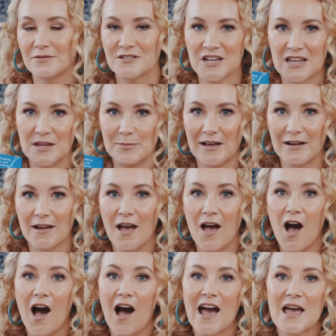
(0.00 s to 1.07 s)
Cheeky plug.
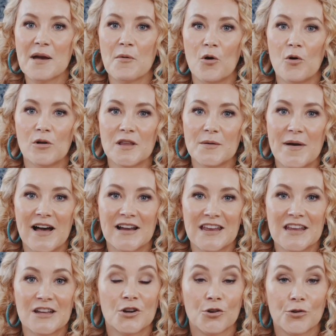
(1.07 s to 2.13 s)
I am all about
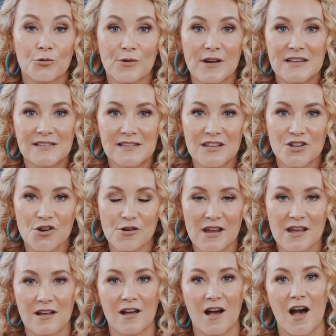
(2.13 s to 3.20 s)
increasing your
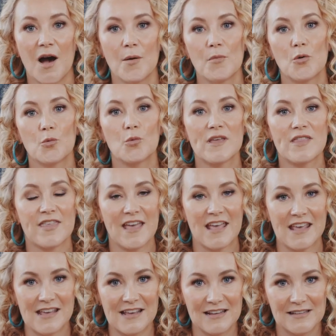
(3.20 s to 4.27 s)
income with
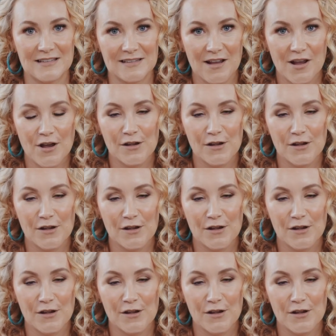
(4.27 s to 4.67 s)
ease.